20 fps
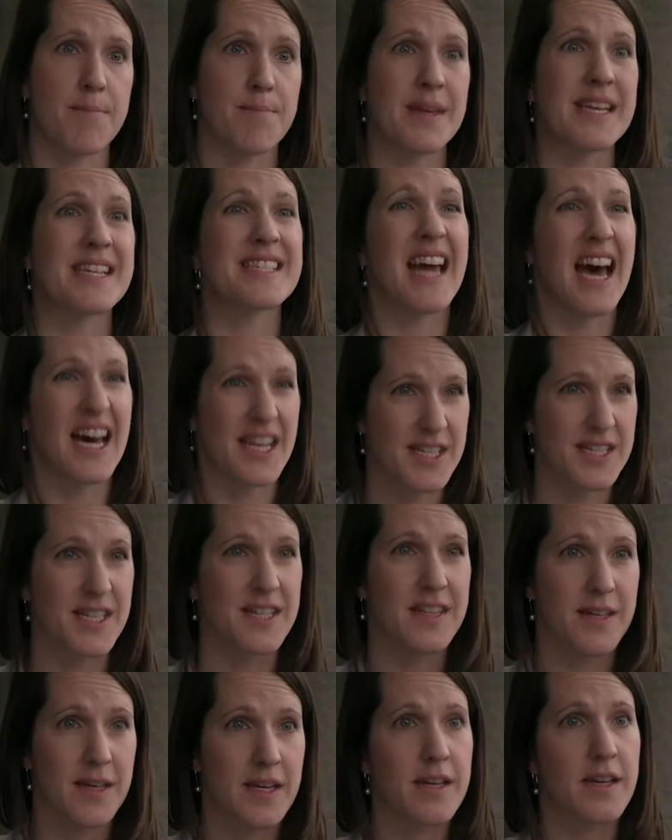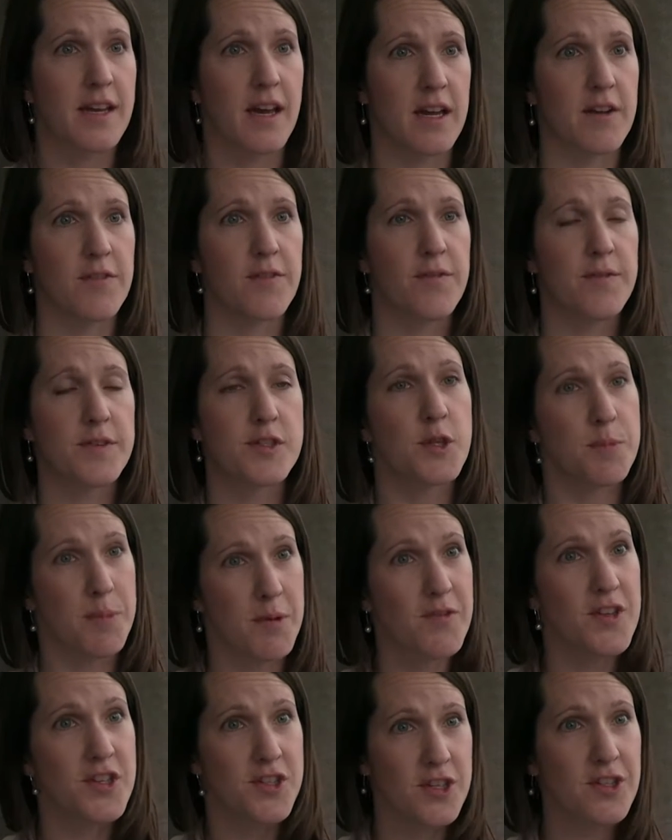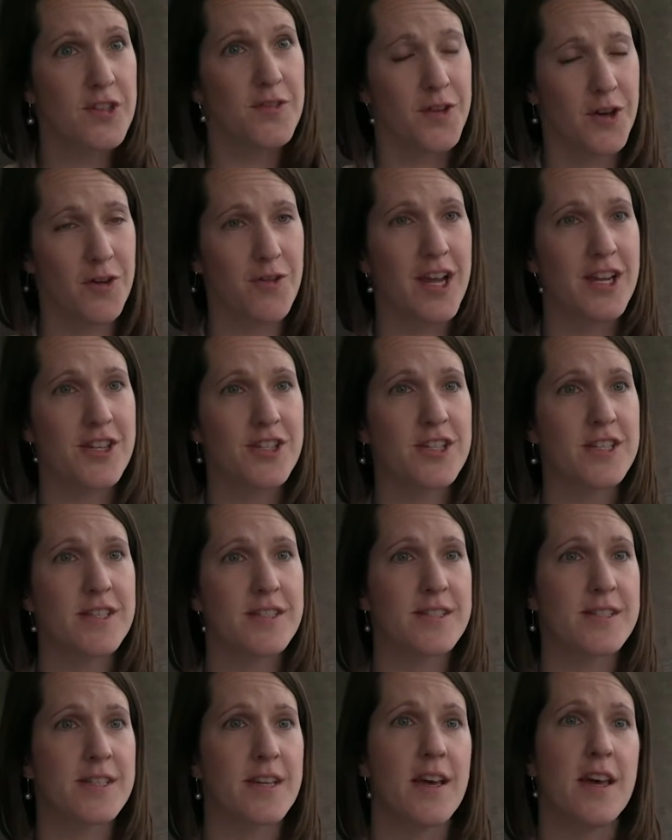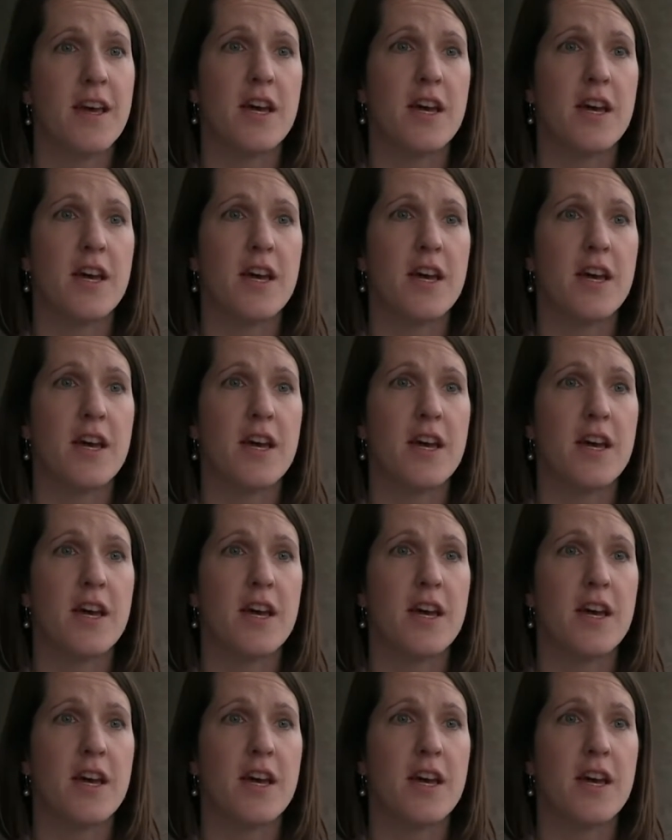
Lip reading: is under the kind of supervision of corrections.